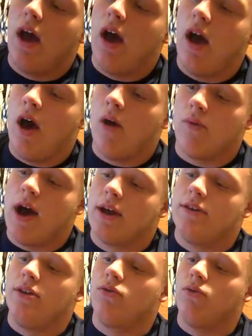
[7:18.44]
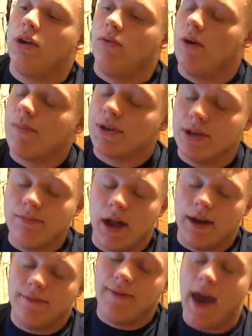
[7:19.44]
rocking the 21%
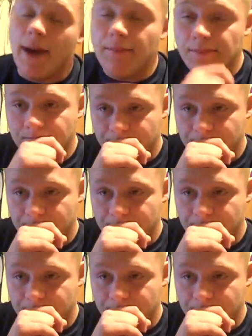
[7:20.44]
body fat.